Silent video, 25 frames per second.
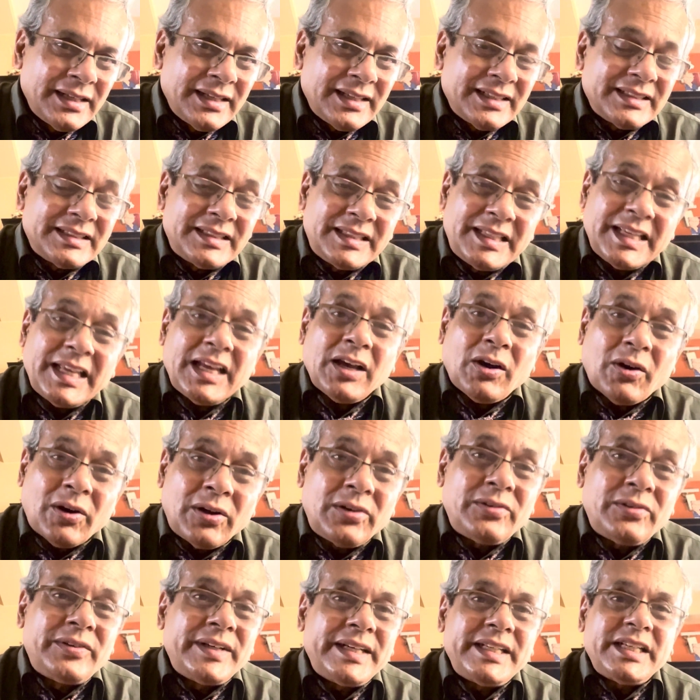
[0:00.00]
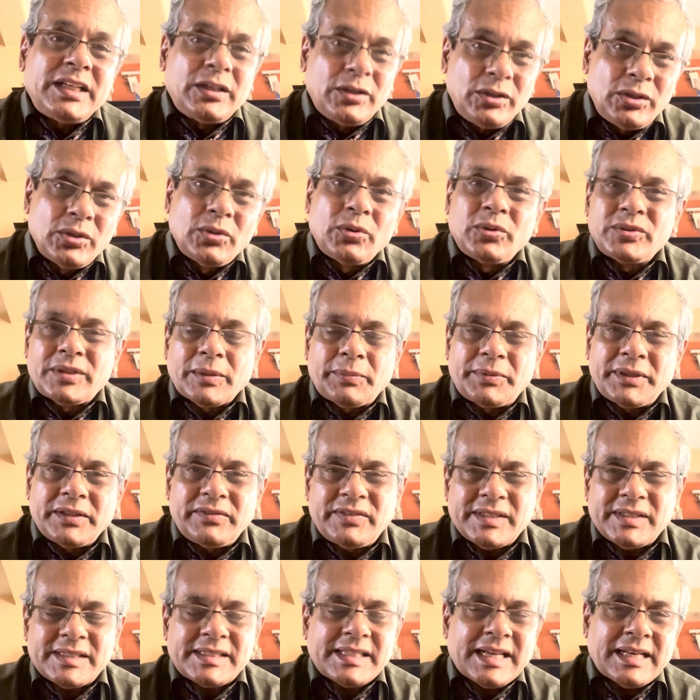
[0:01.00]
they already know the
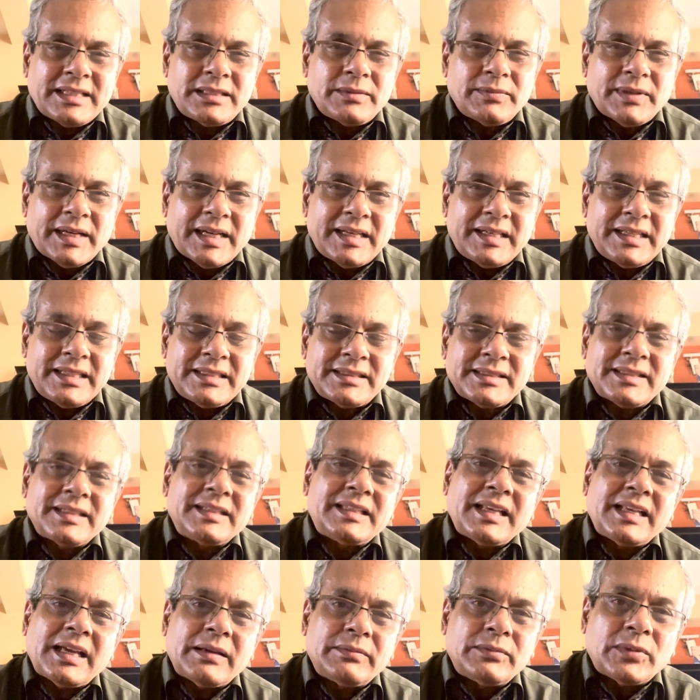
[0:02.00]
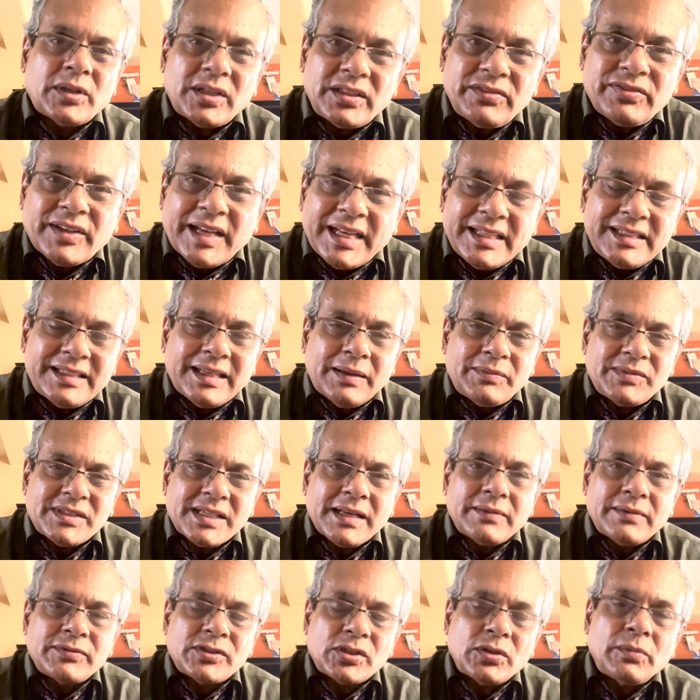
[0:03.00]
previous antibiotics. They are modifying
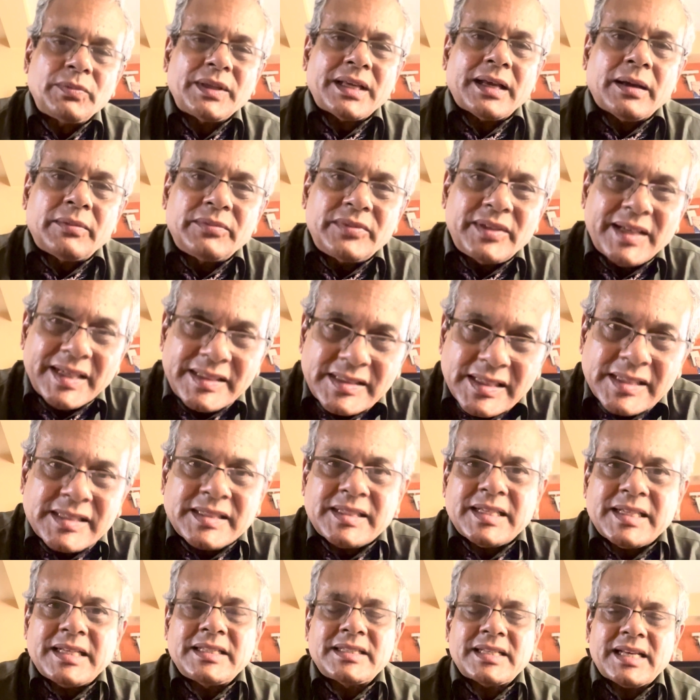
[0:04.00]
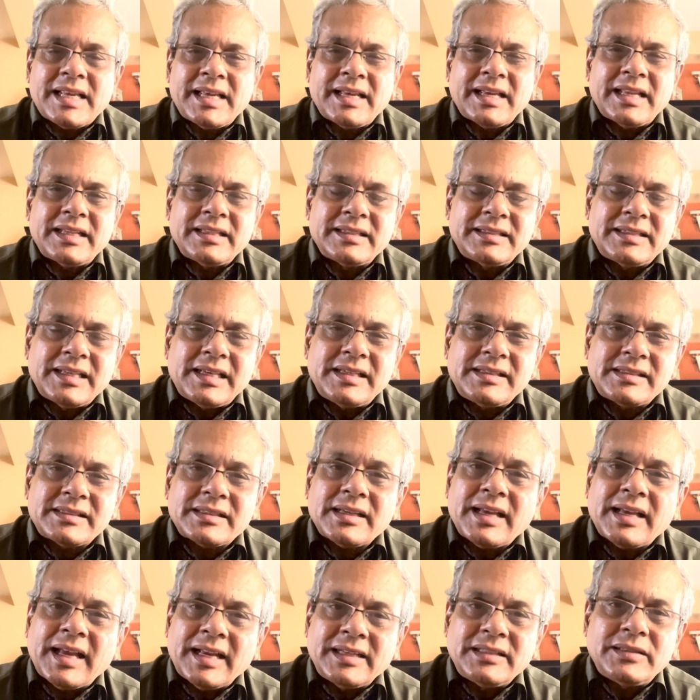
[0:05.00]
themselves to become resistant against these
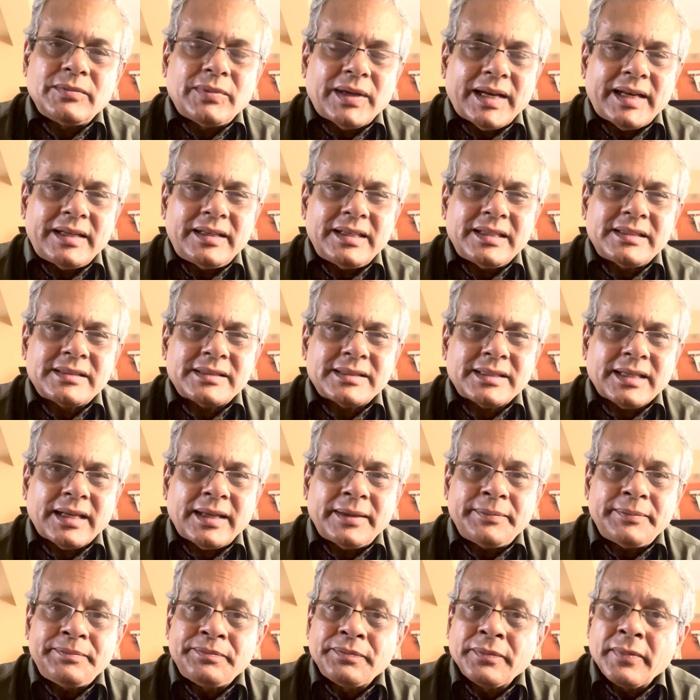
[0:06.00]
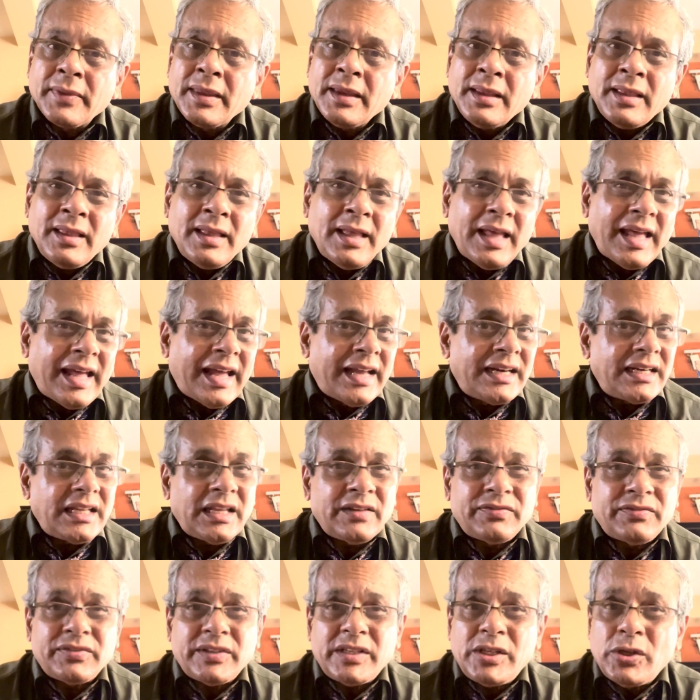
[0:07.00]
antibiotics. And
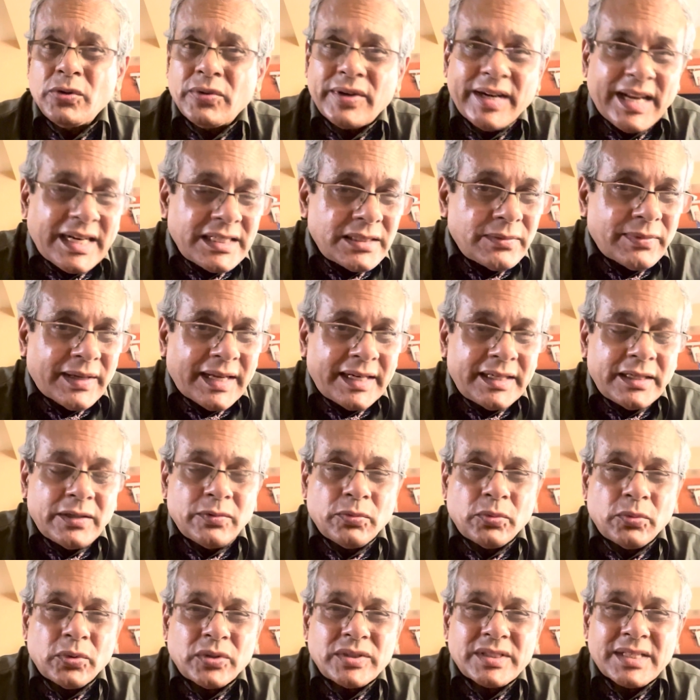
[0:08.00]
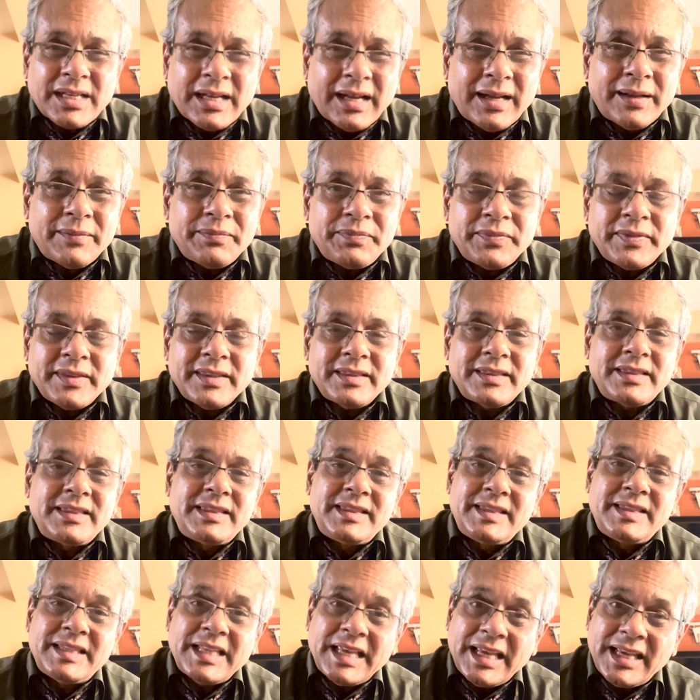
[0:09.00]
if newer antibiotic won't come,
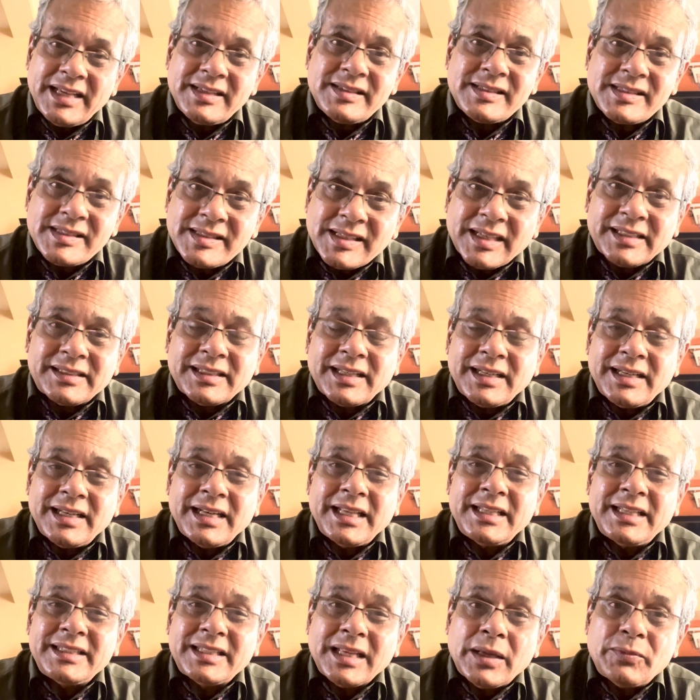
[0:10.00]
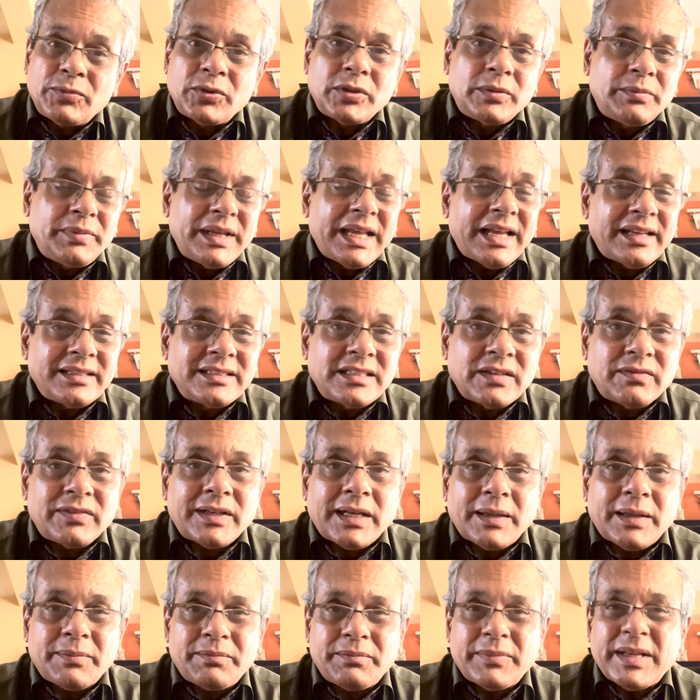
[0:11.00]
there would be
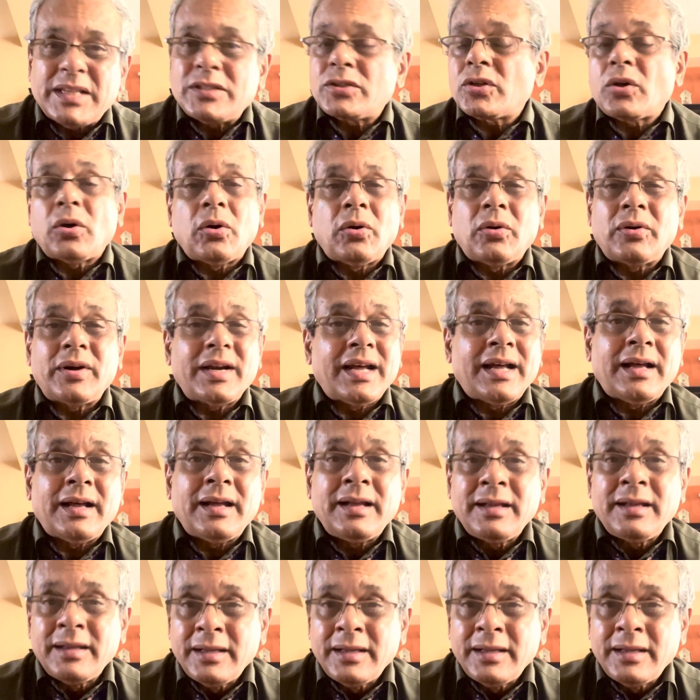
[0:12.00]
development or a